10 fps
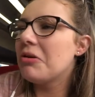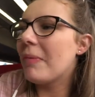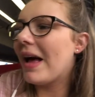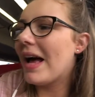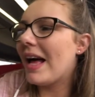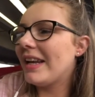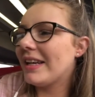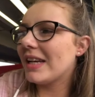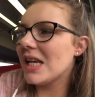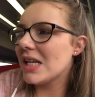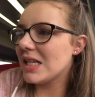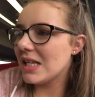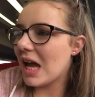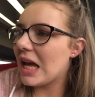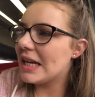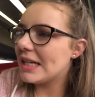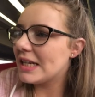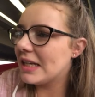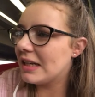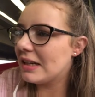Met Anna, Sid,
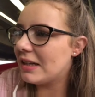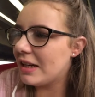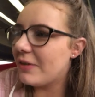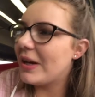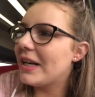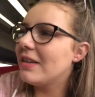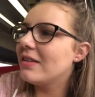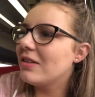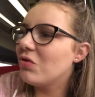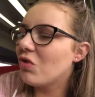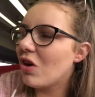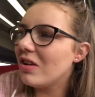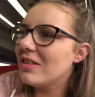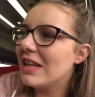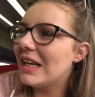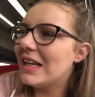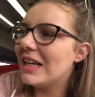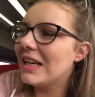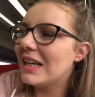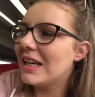Lewis, Roxy,
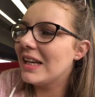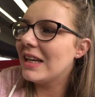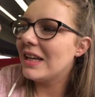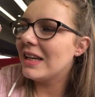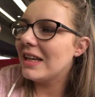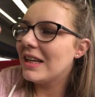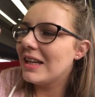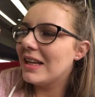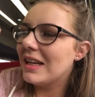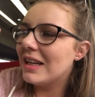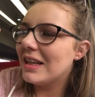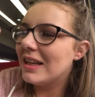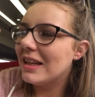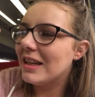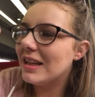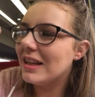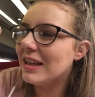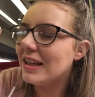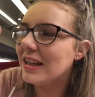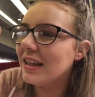Elle.
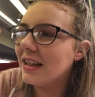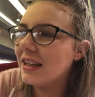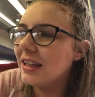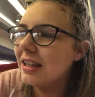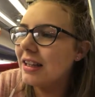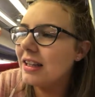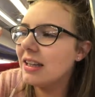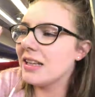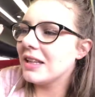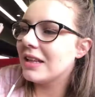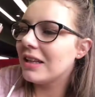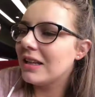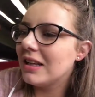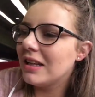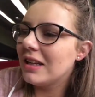What's both together?